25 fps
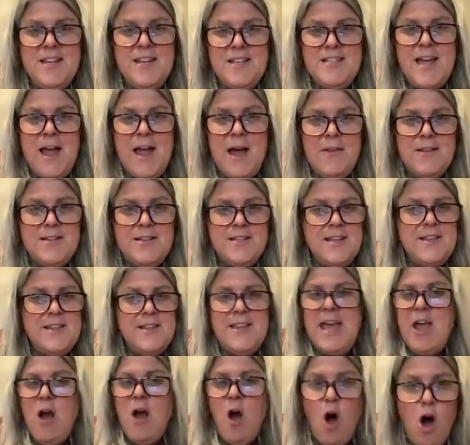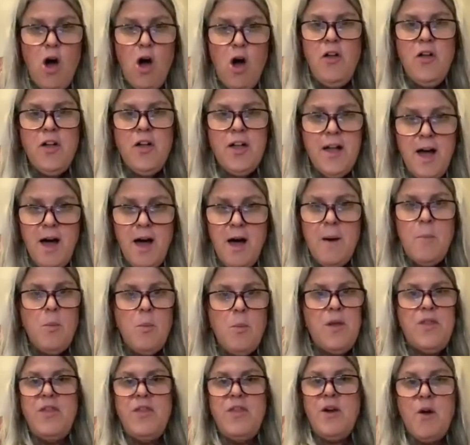and talented. They all come
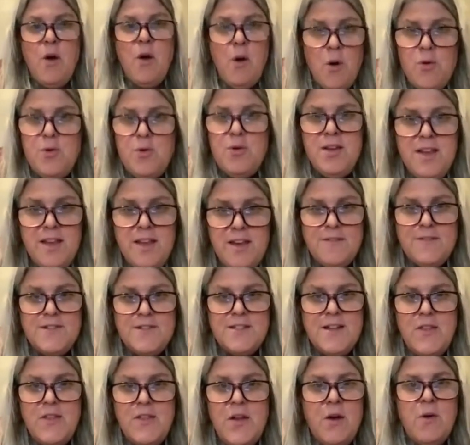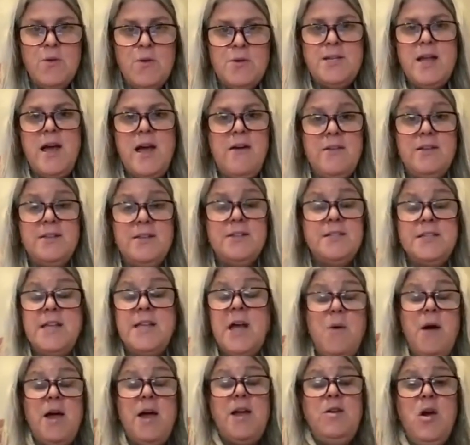with their own gifts and their own talents.
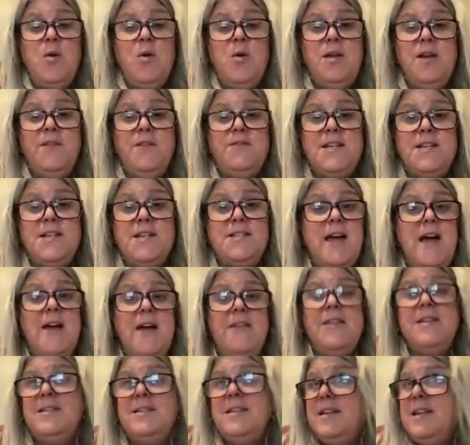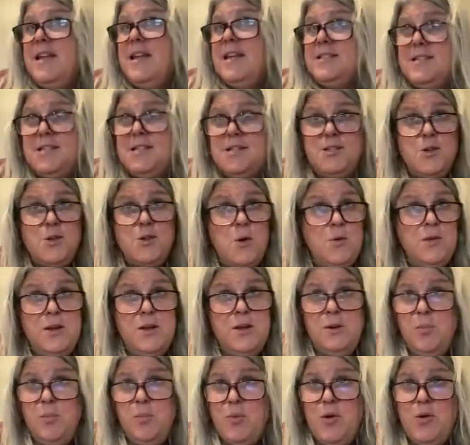Now, I know gifted and talented, it's its own
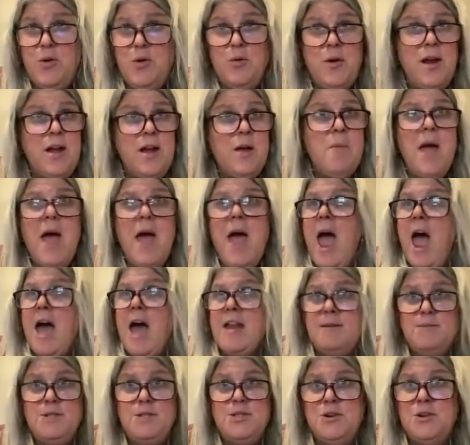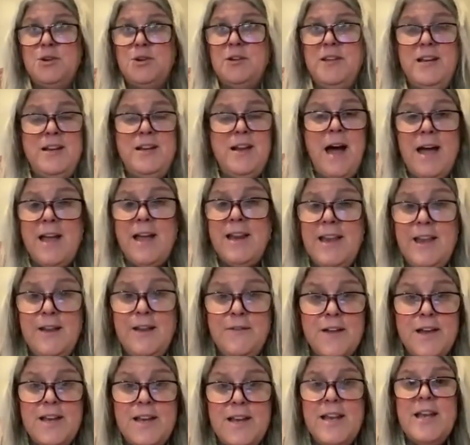little program, and I'm certainly not
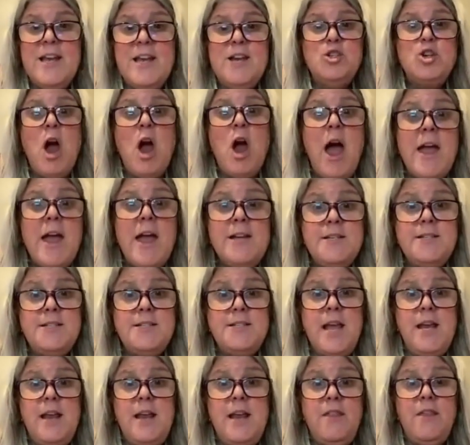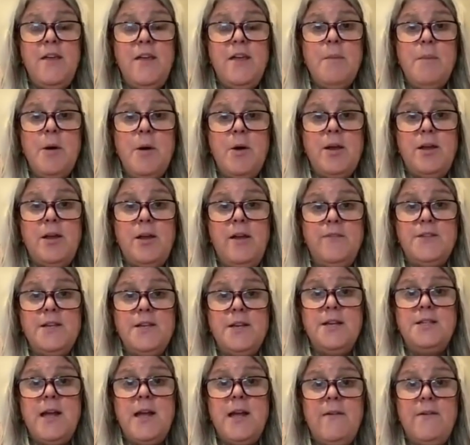even trying to say anything about a
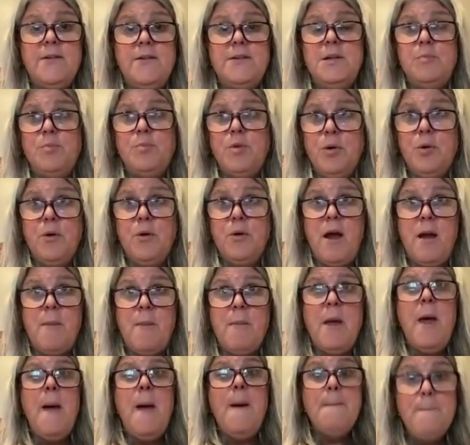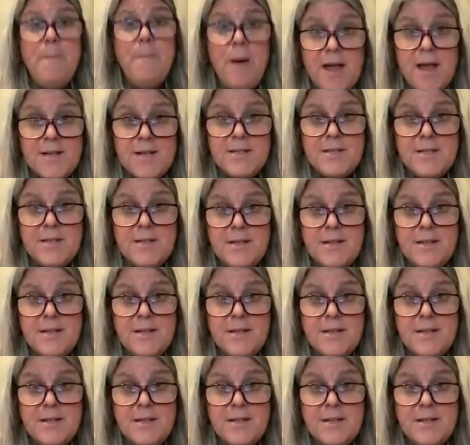gifted and talented program. But